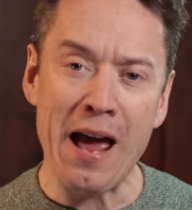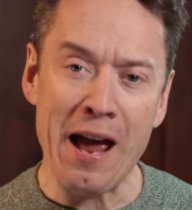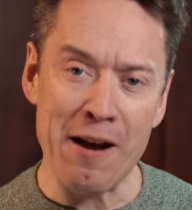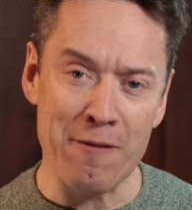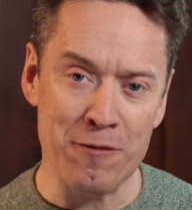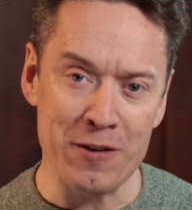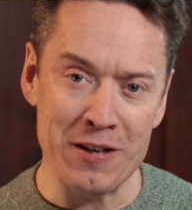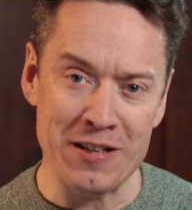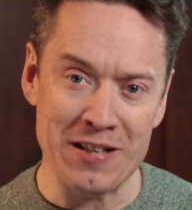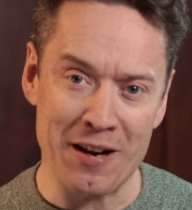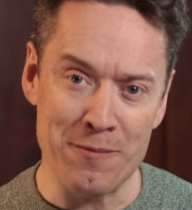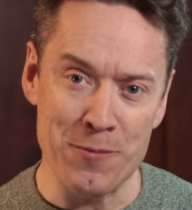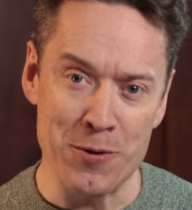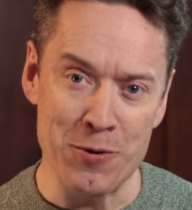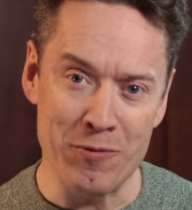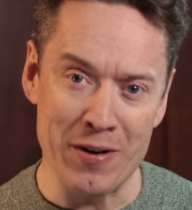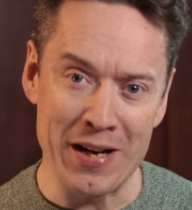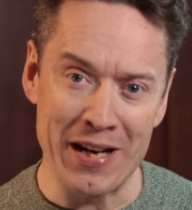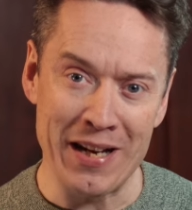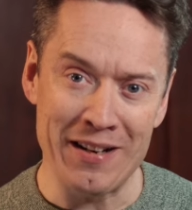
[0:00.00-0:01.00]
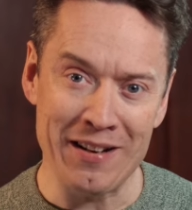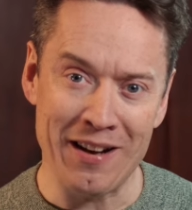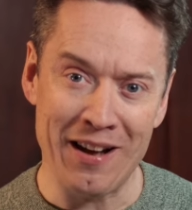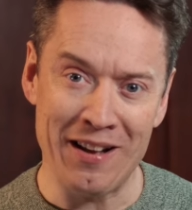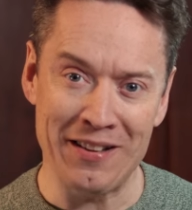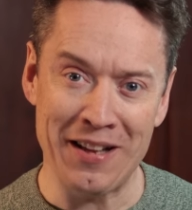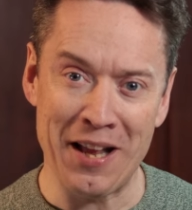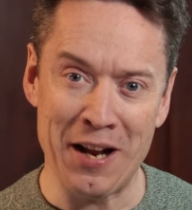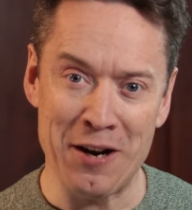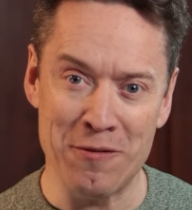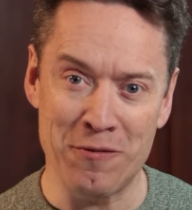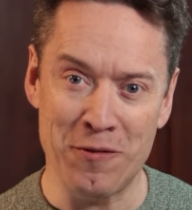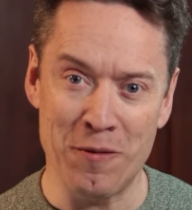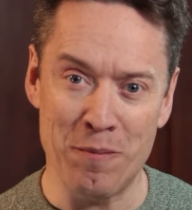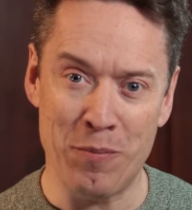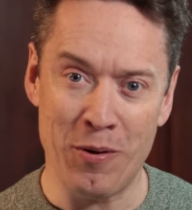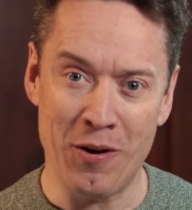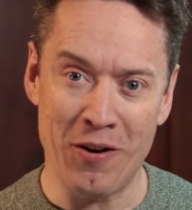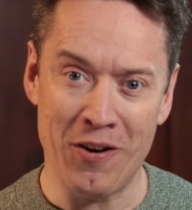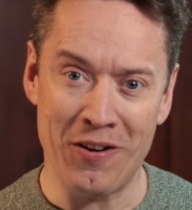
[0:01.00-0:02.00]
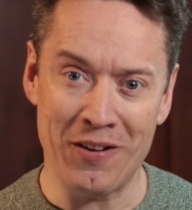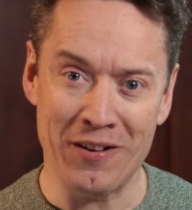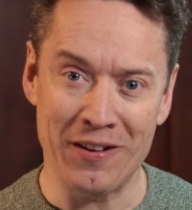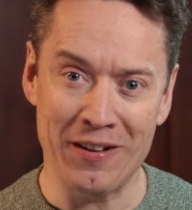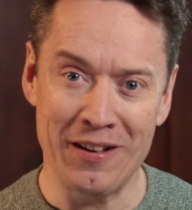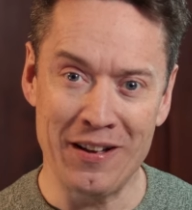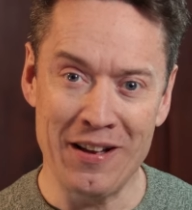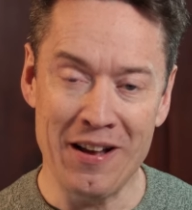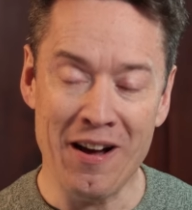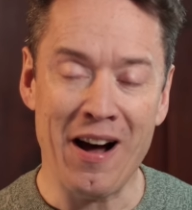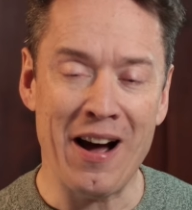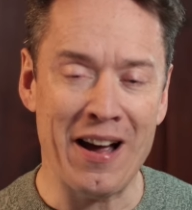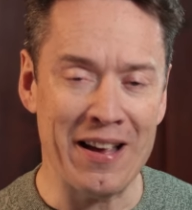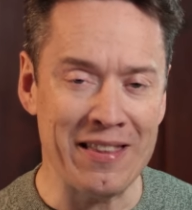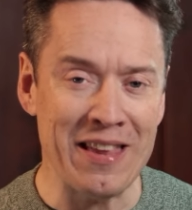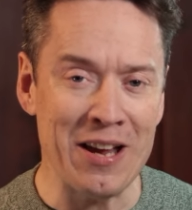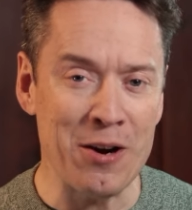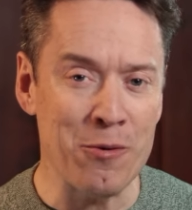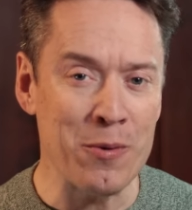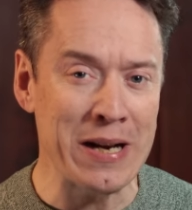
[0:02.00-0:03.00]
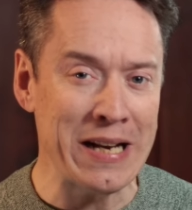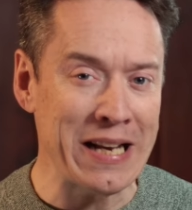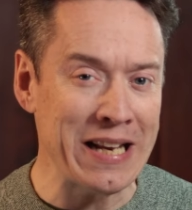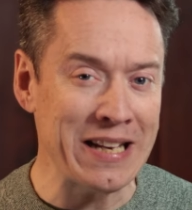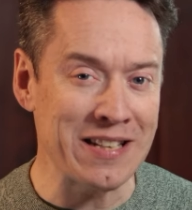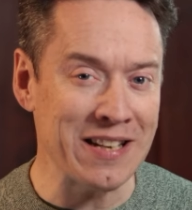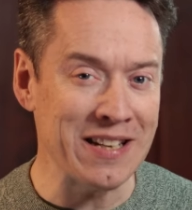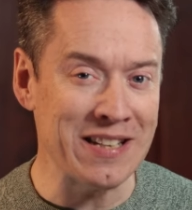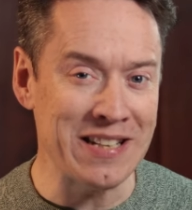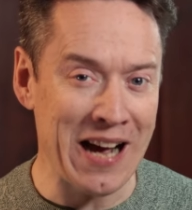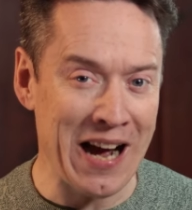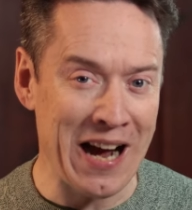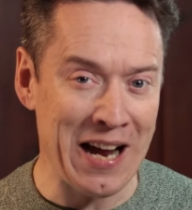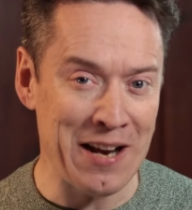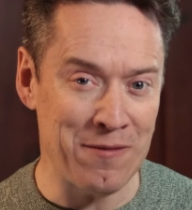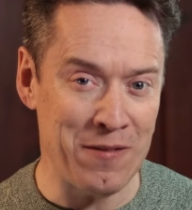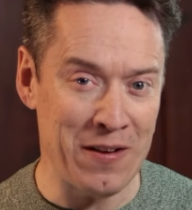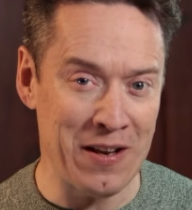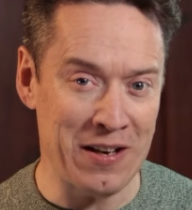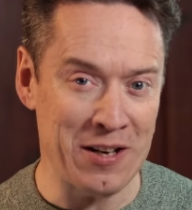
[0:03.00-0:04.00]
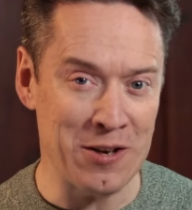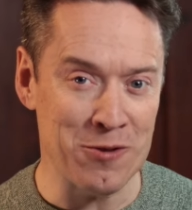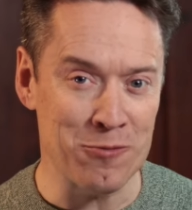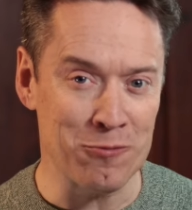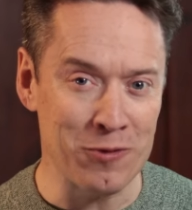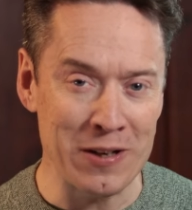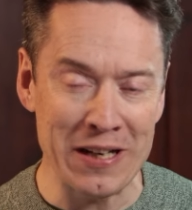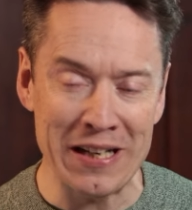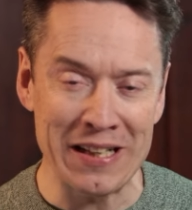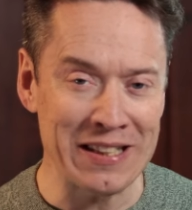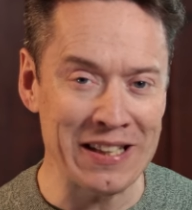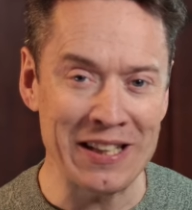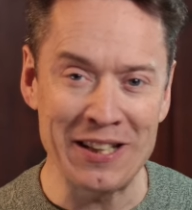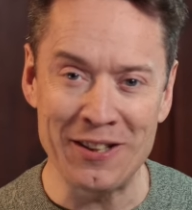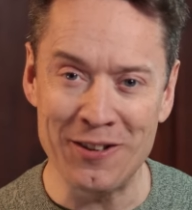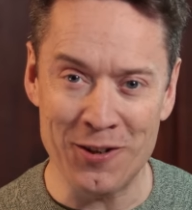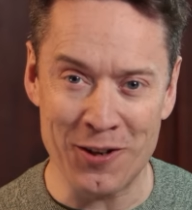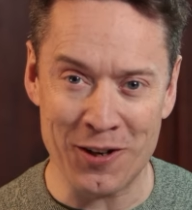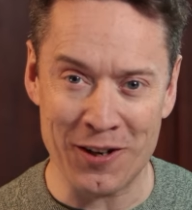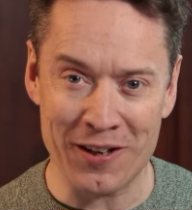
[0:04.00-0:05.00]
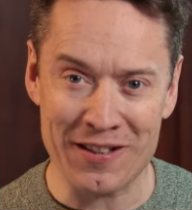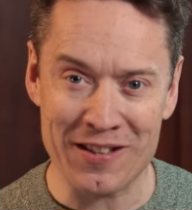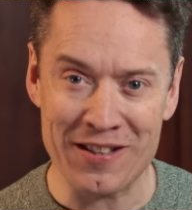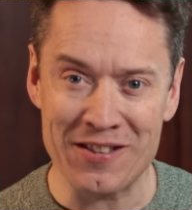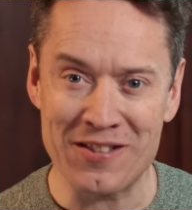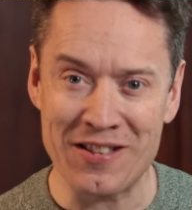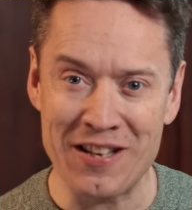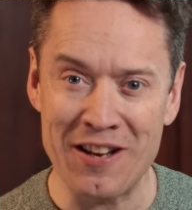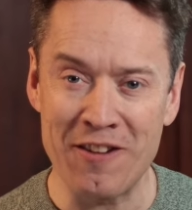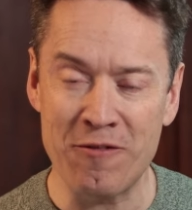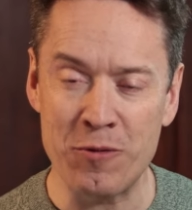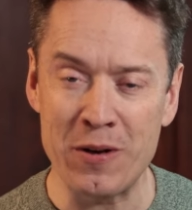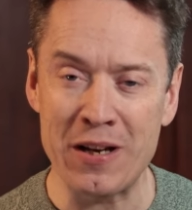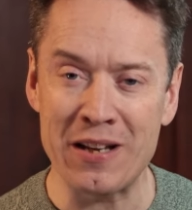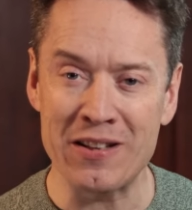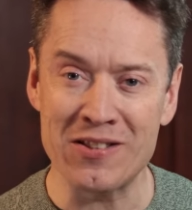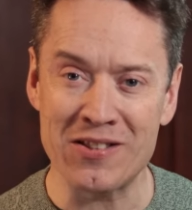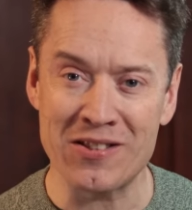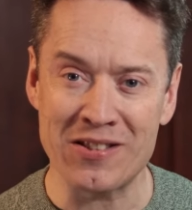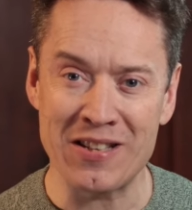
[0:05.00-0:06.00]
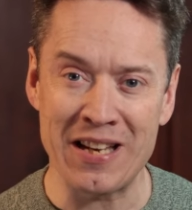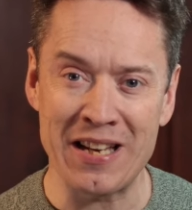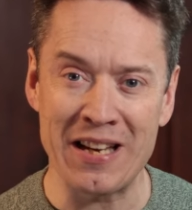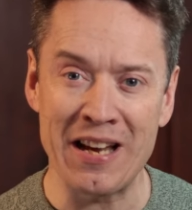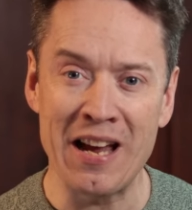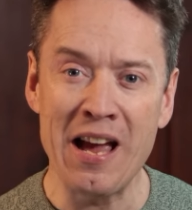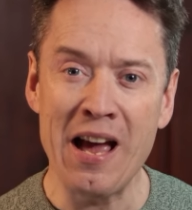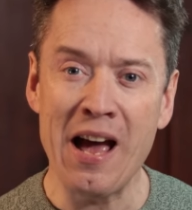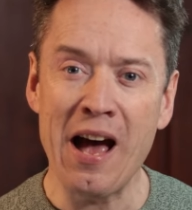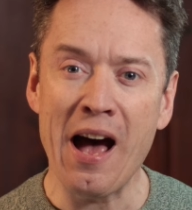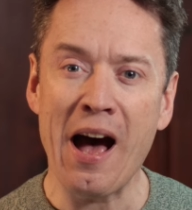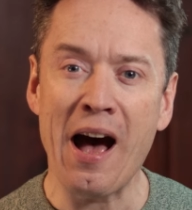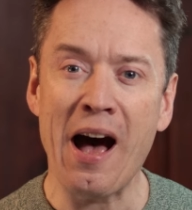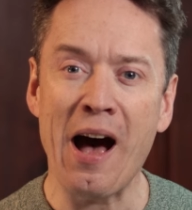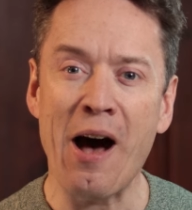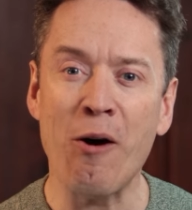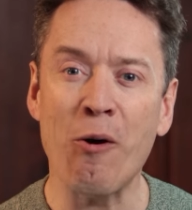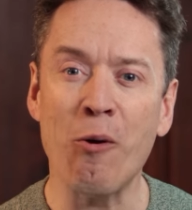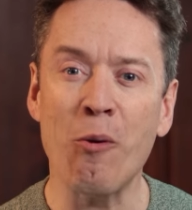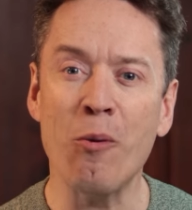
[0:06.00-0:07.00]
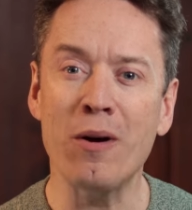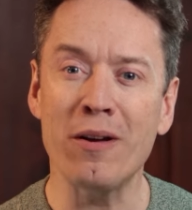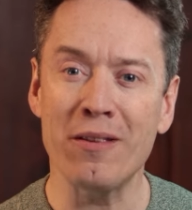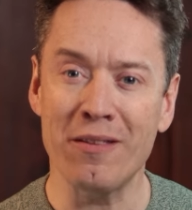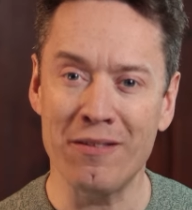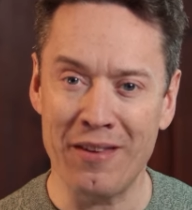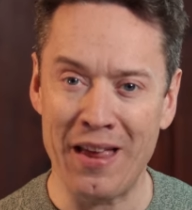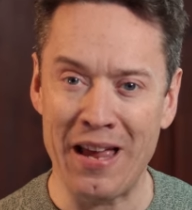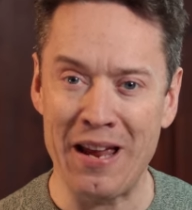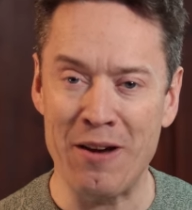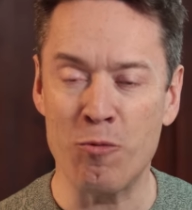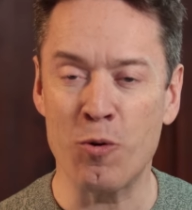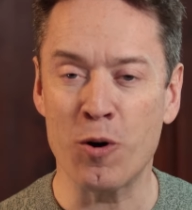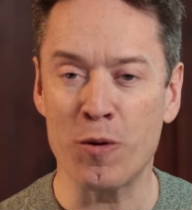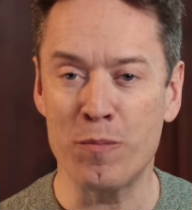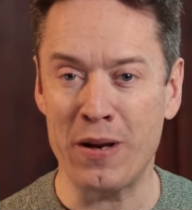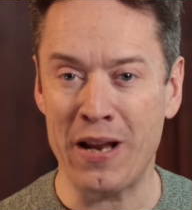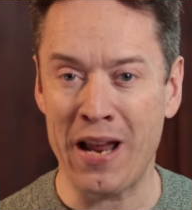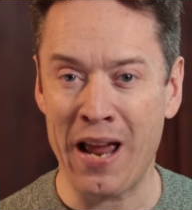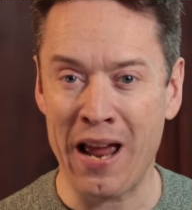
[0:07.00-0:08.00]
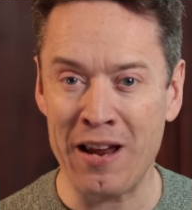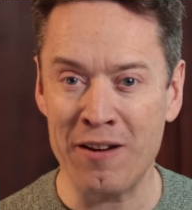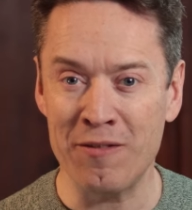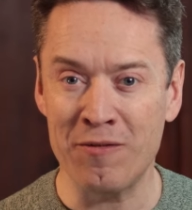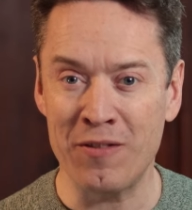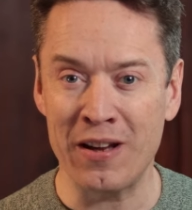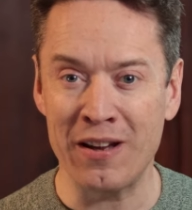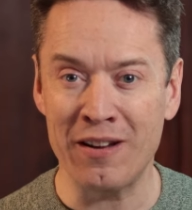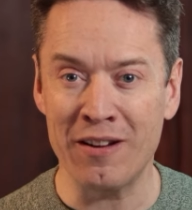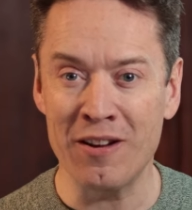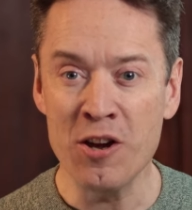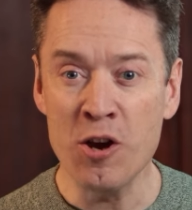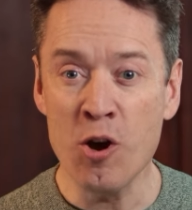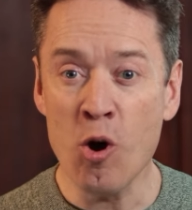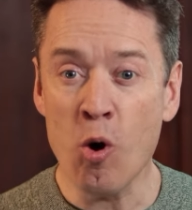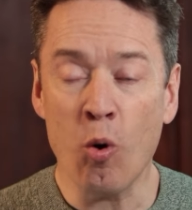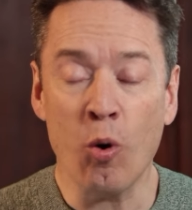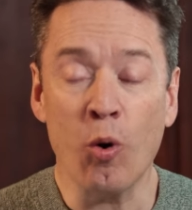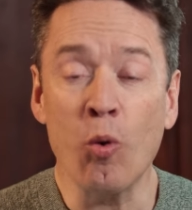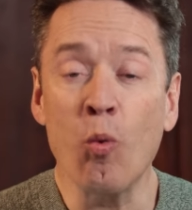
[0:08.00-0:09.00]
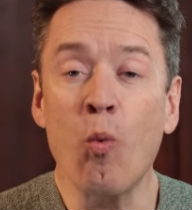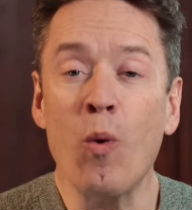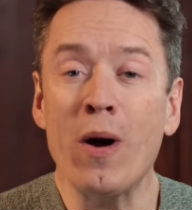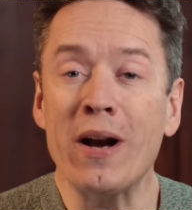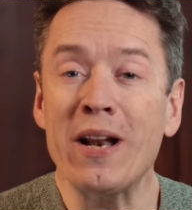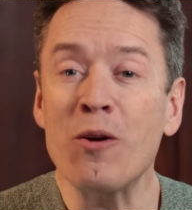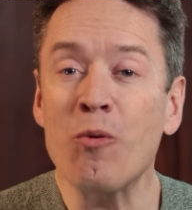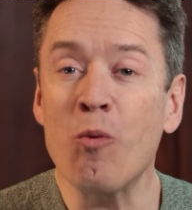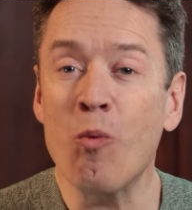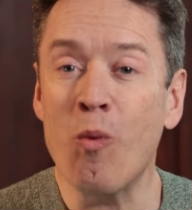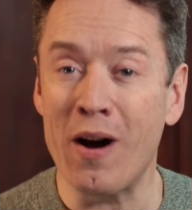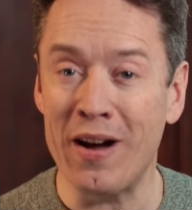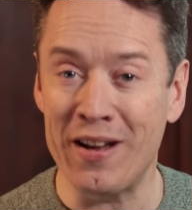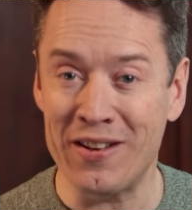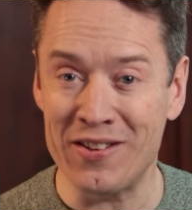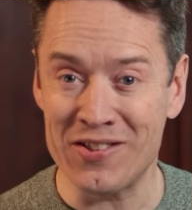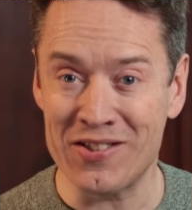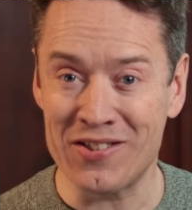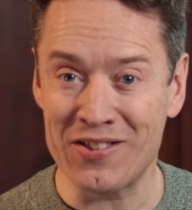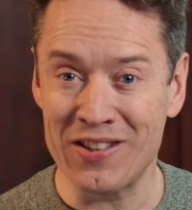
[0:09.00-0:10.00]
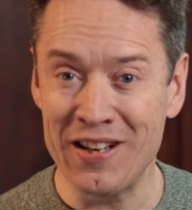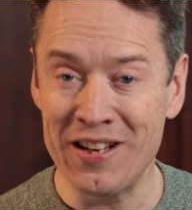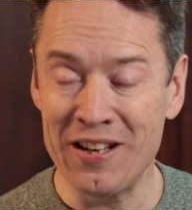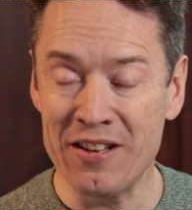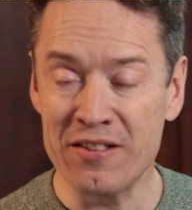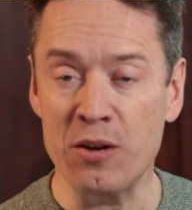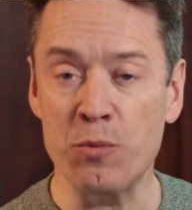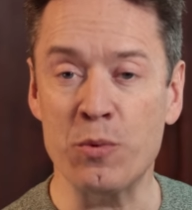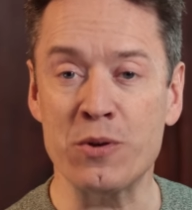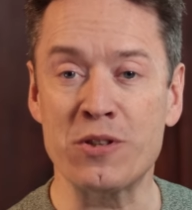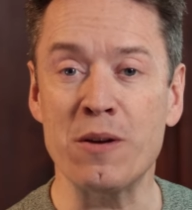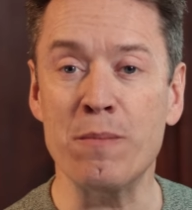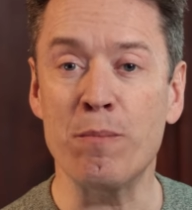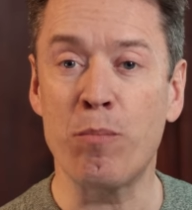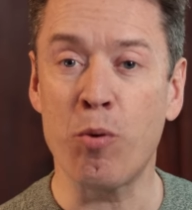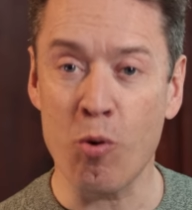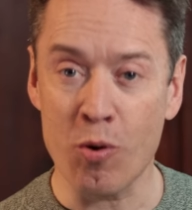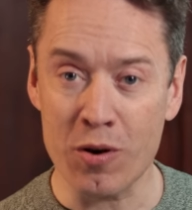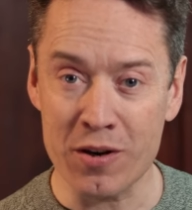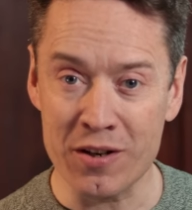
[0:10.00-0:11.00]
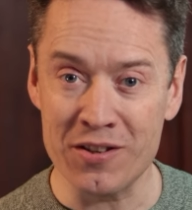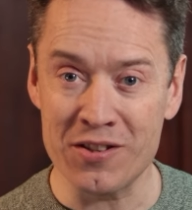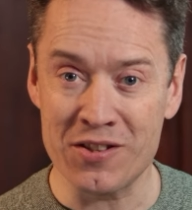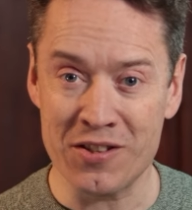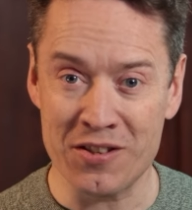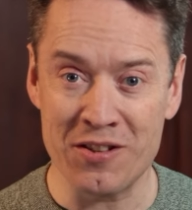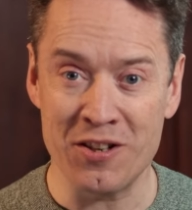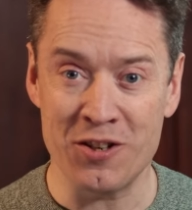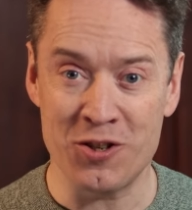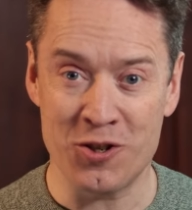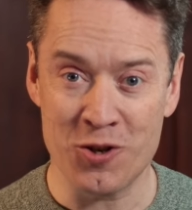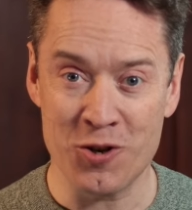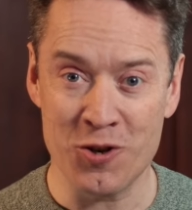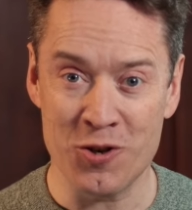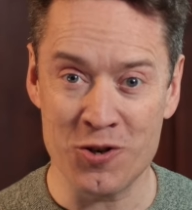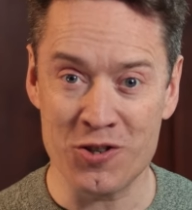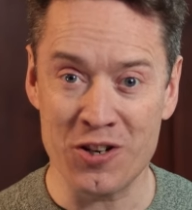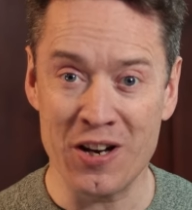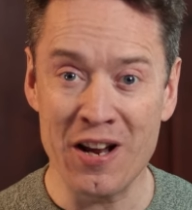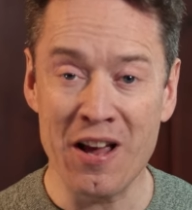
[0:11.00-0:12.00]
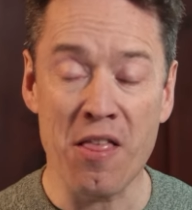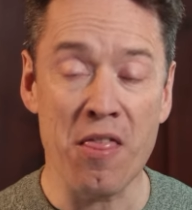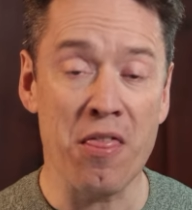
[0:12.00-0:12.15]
Every time we read a letter from Paul, I think we need to dive in and really look to see if we can see how they were behaving or what it was that was important to the church